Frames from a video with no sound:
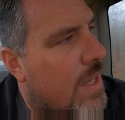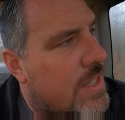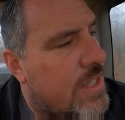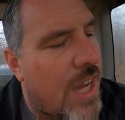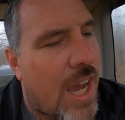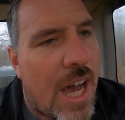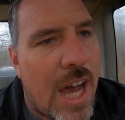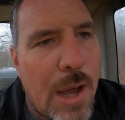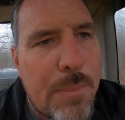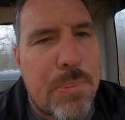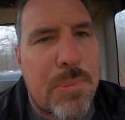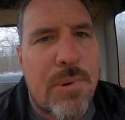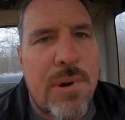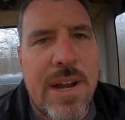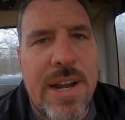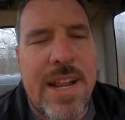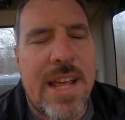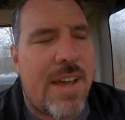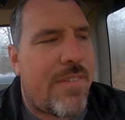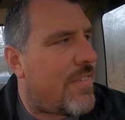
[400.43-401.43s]
to
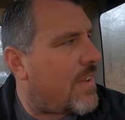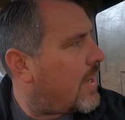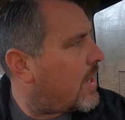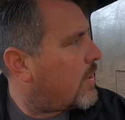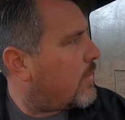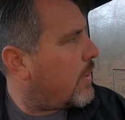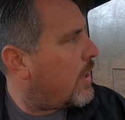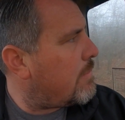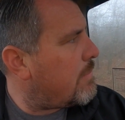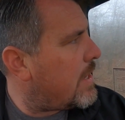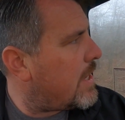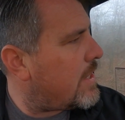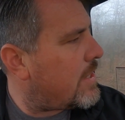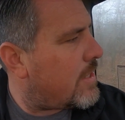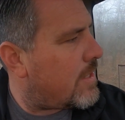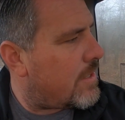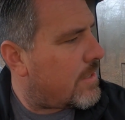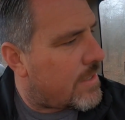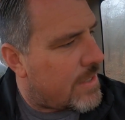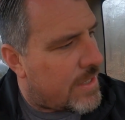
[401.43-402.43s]
operate heavy equipment,
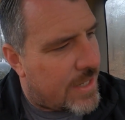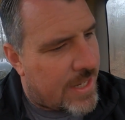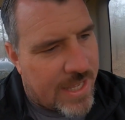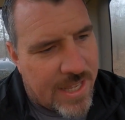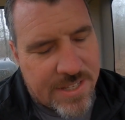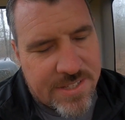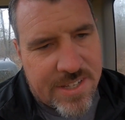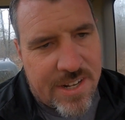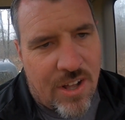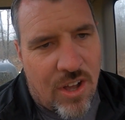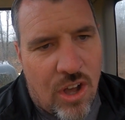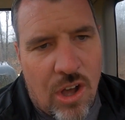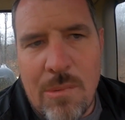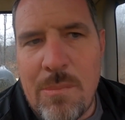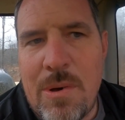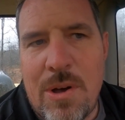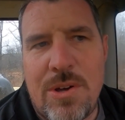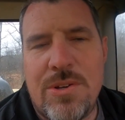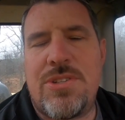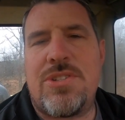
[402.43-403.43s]
is it
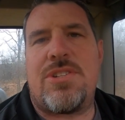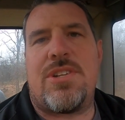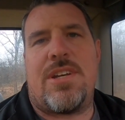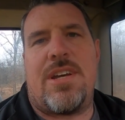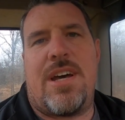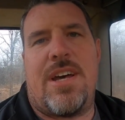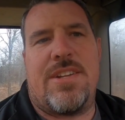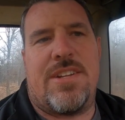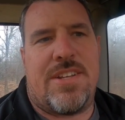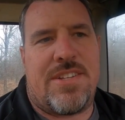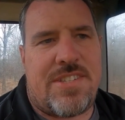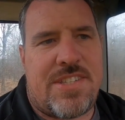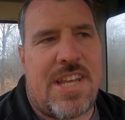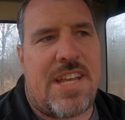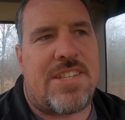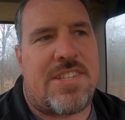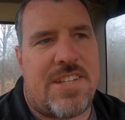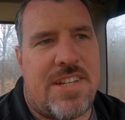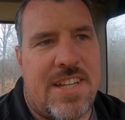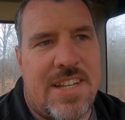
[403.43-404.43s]
almost a
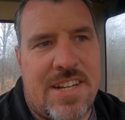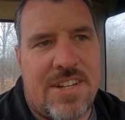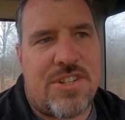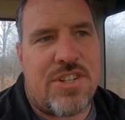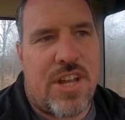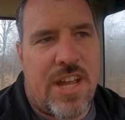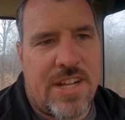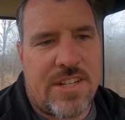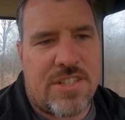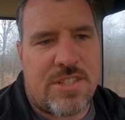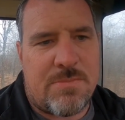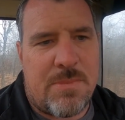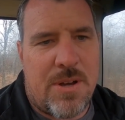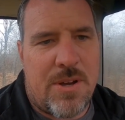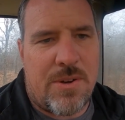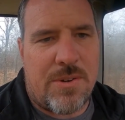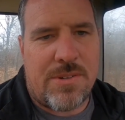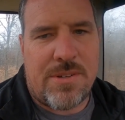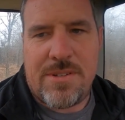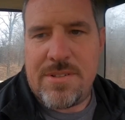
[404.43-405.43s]
necessity to chain
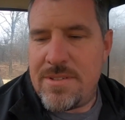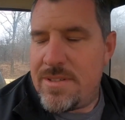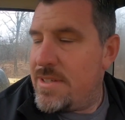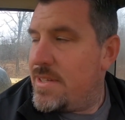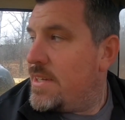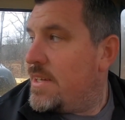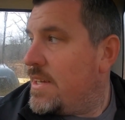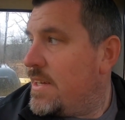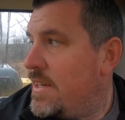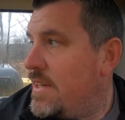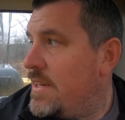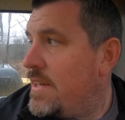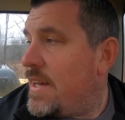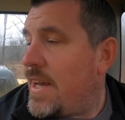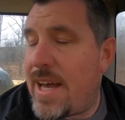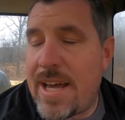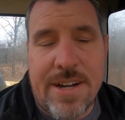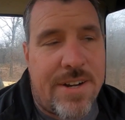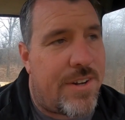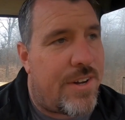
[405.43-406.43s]
smoke?
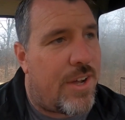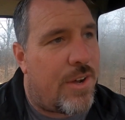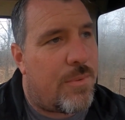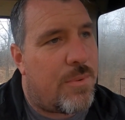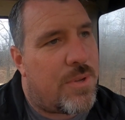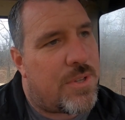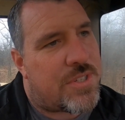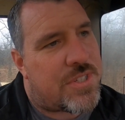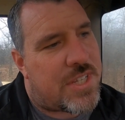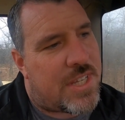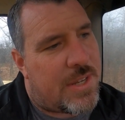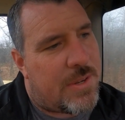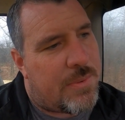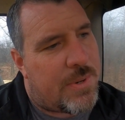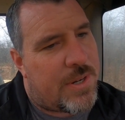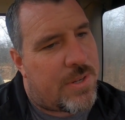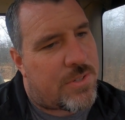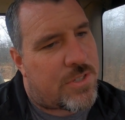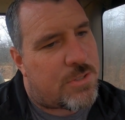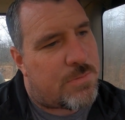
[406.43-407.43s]
I don't know, we'll see.
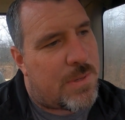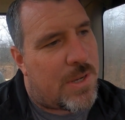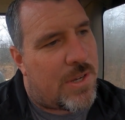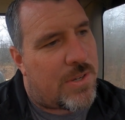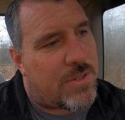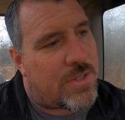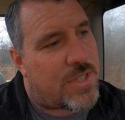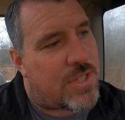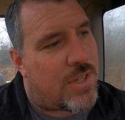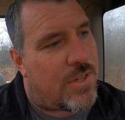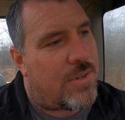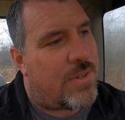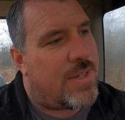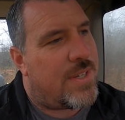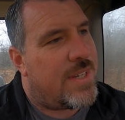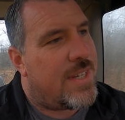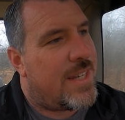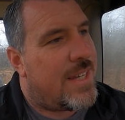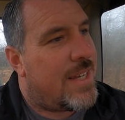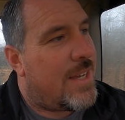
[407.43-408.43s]
We don't smoke, so
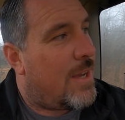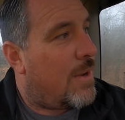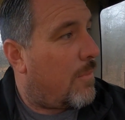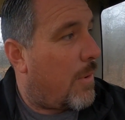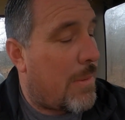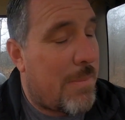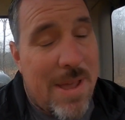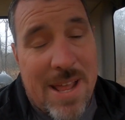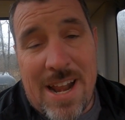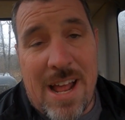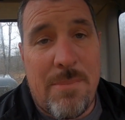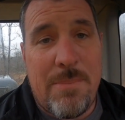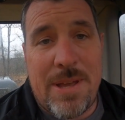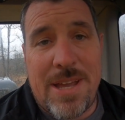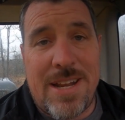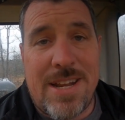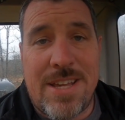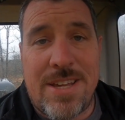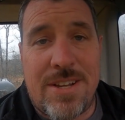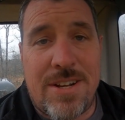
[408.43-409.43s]
we may not
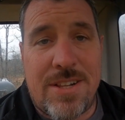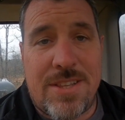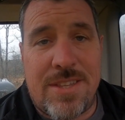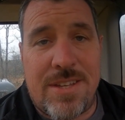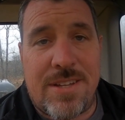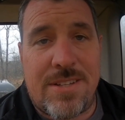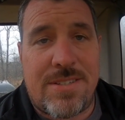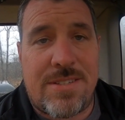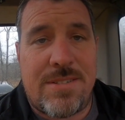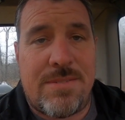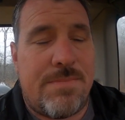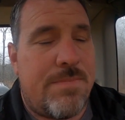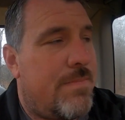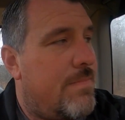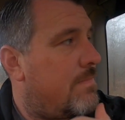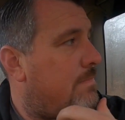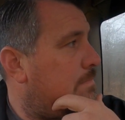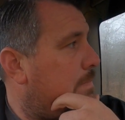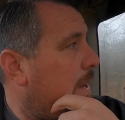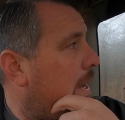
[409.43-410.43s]
be any good at this,
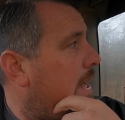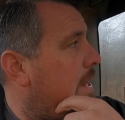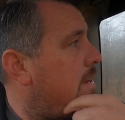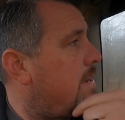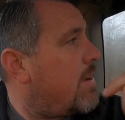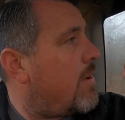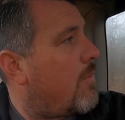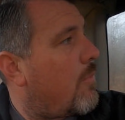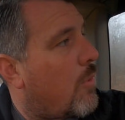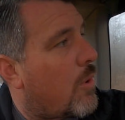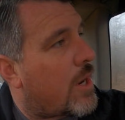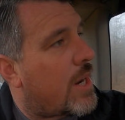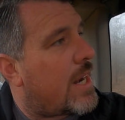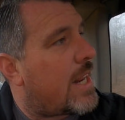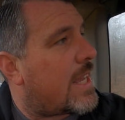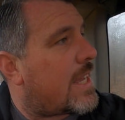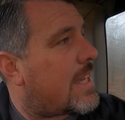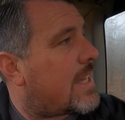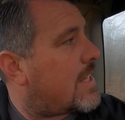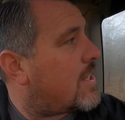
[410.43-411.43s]
but we're
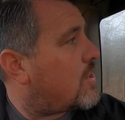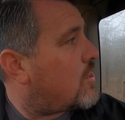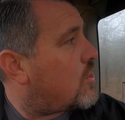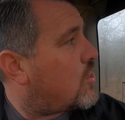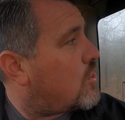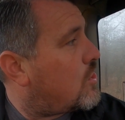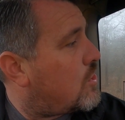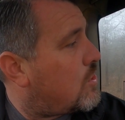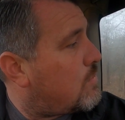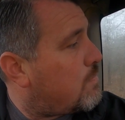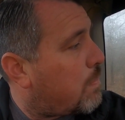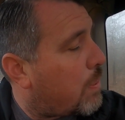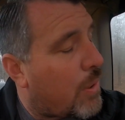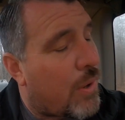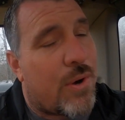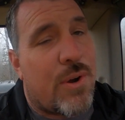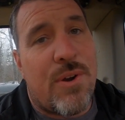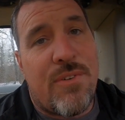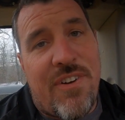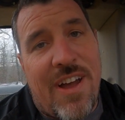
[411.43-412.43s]
gonna
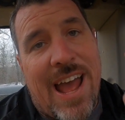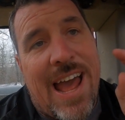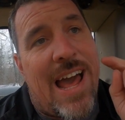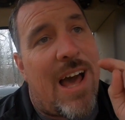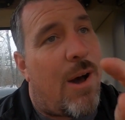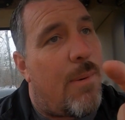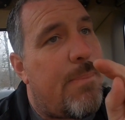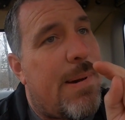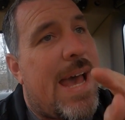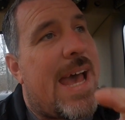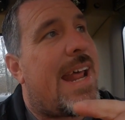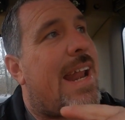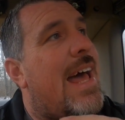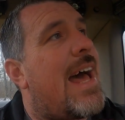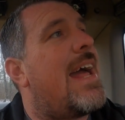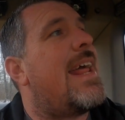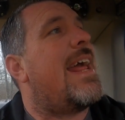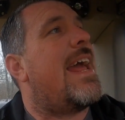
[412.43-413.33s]
prove how bad I